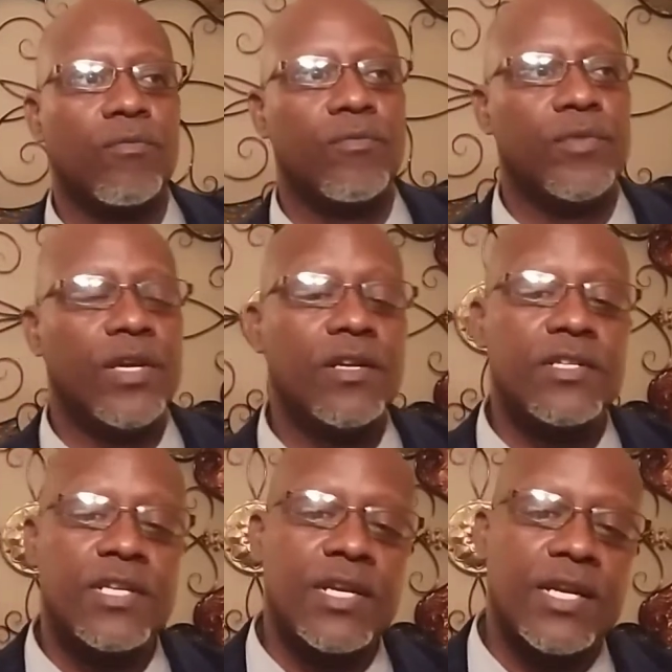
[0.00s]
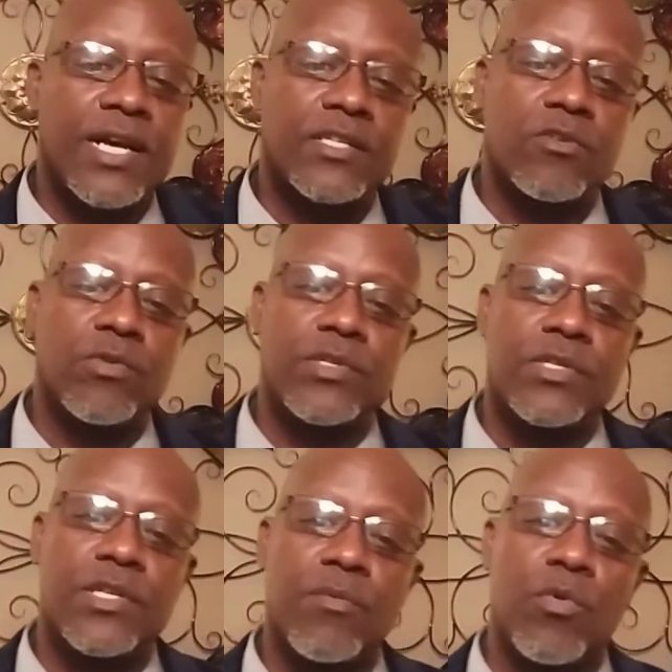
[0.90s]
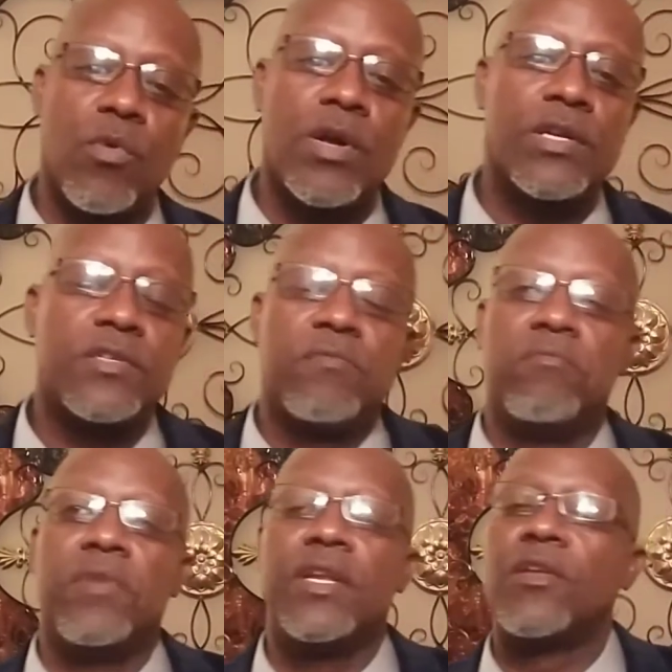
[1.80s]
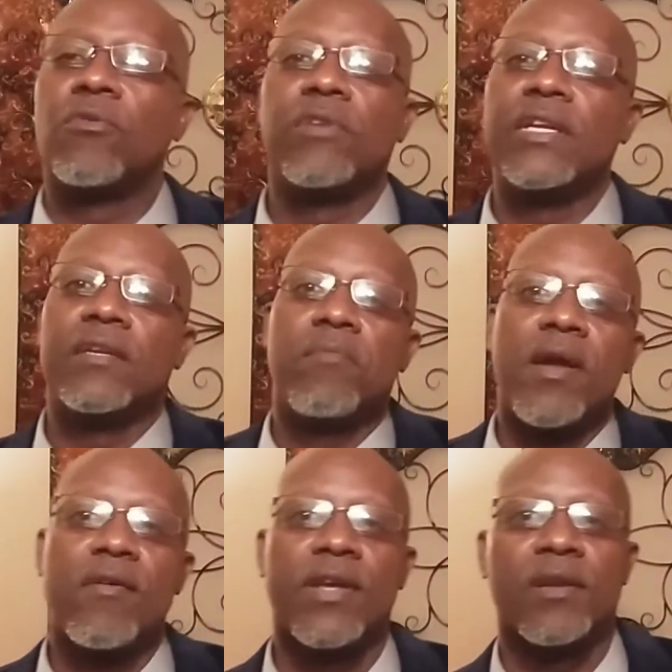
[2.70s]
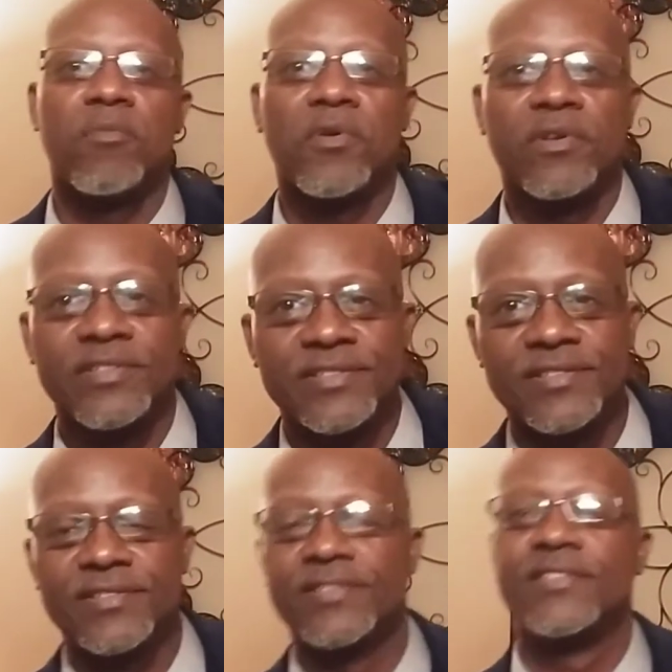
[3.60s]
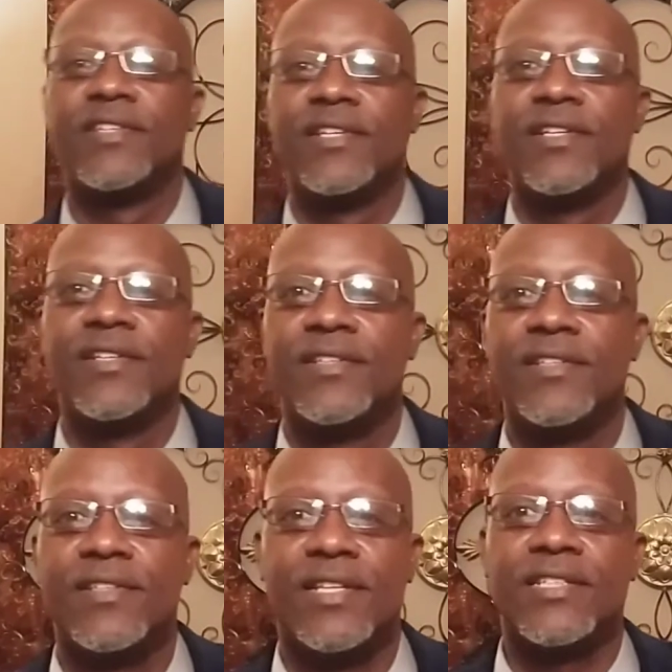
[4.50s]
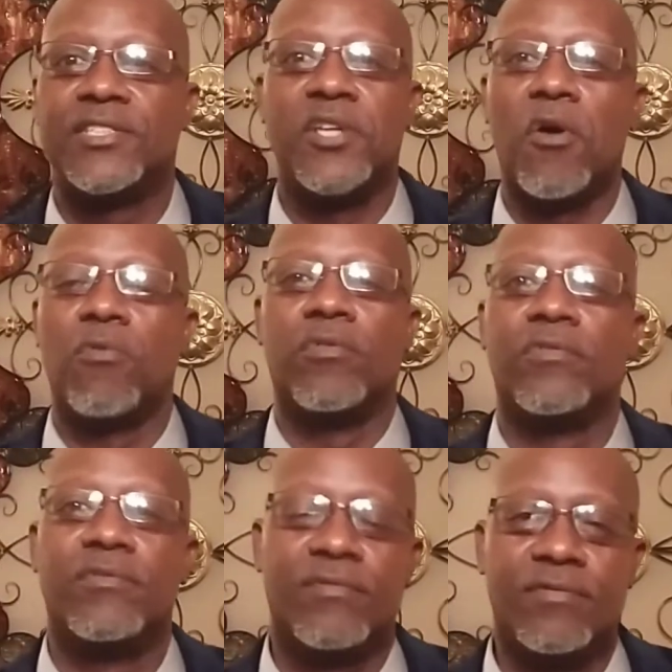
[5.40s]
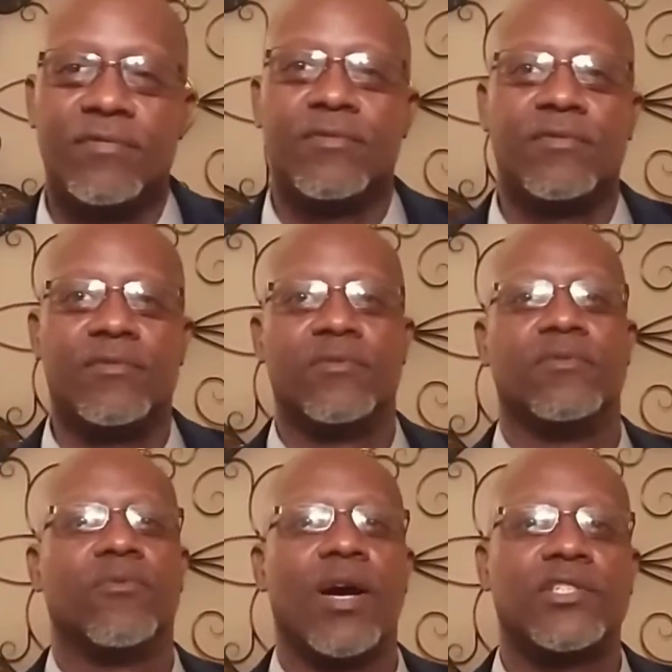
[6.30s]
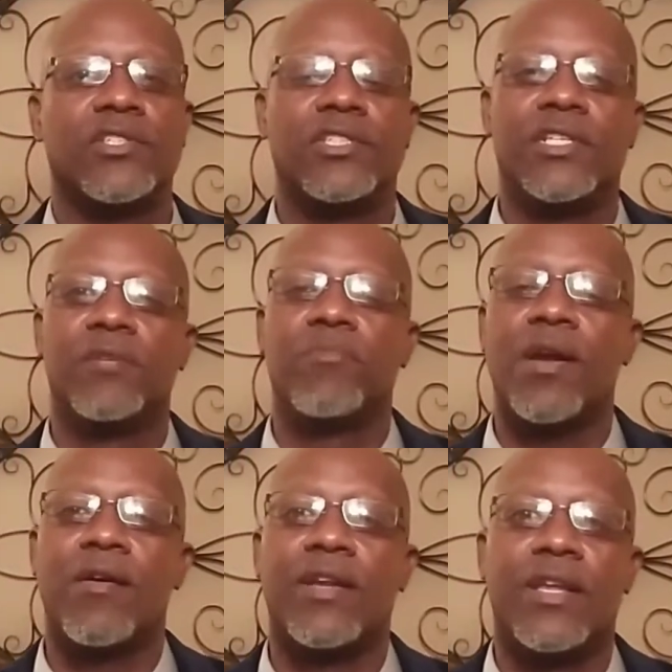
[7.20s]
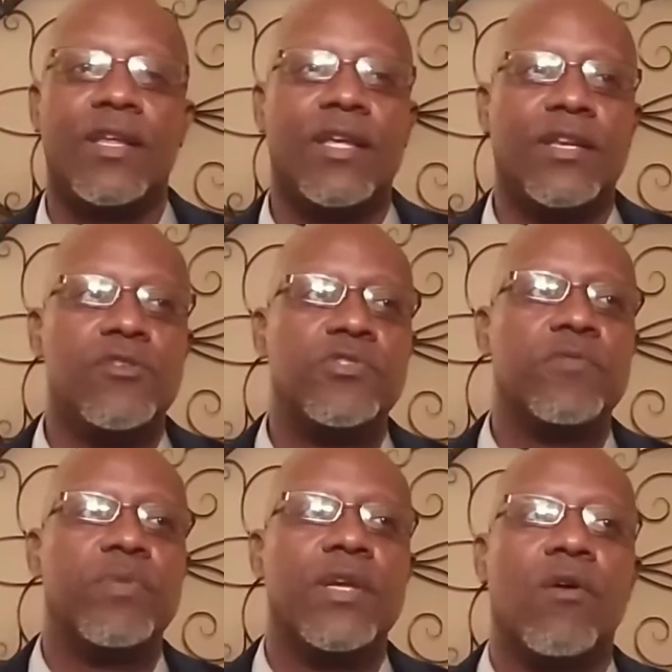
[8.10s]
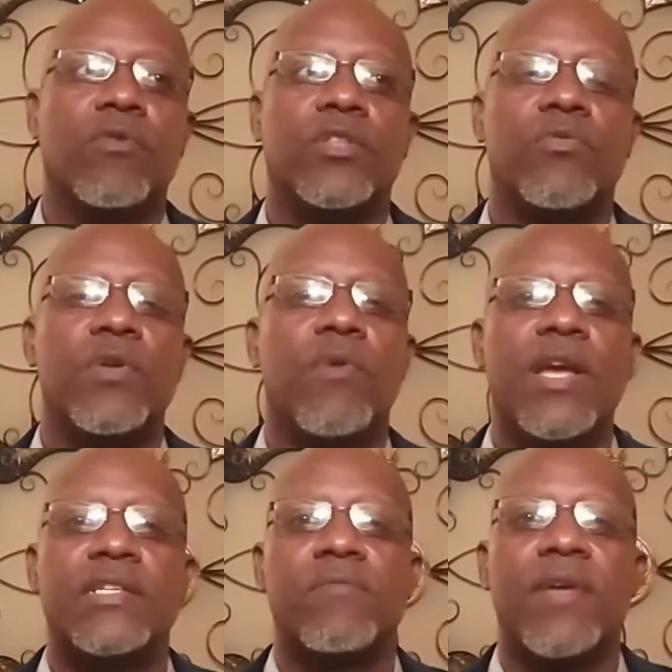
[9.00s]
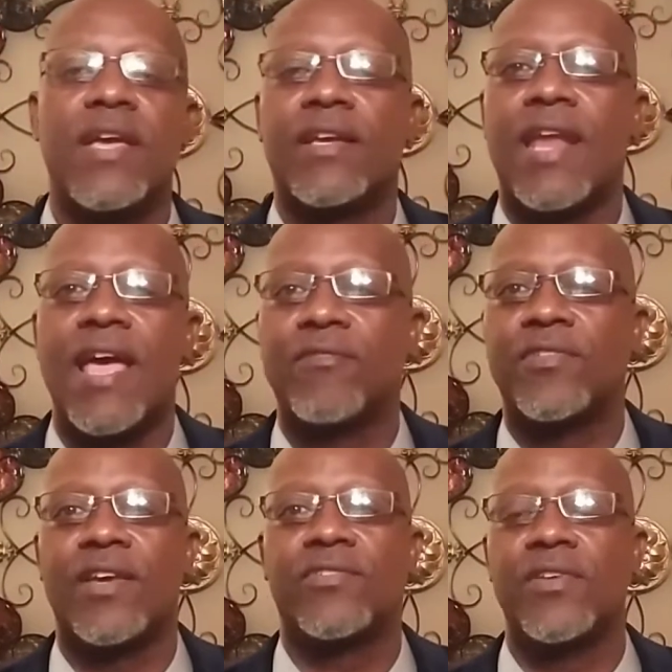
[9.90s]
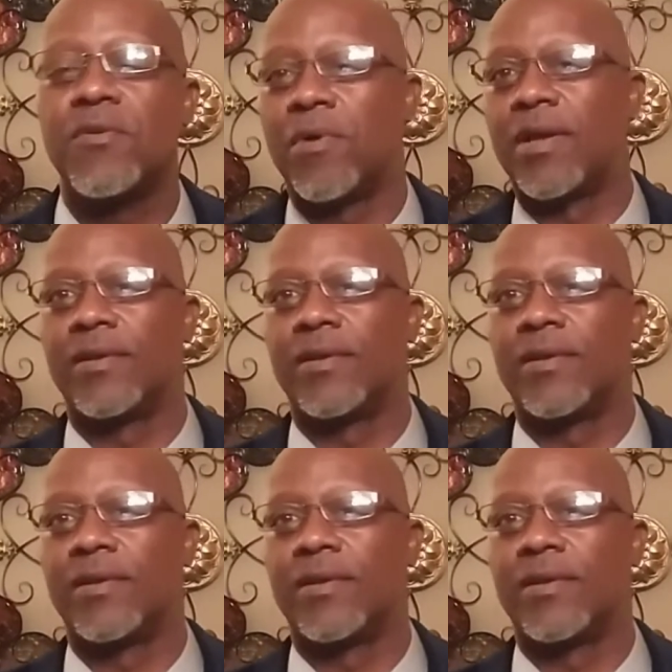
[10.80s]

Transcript: the unintended consequences, number 1, is men don't need to marry anymore. They just don't. Why should you get married? It used to be only 3 ways a man could have sex anyway.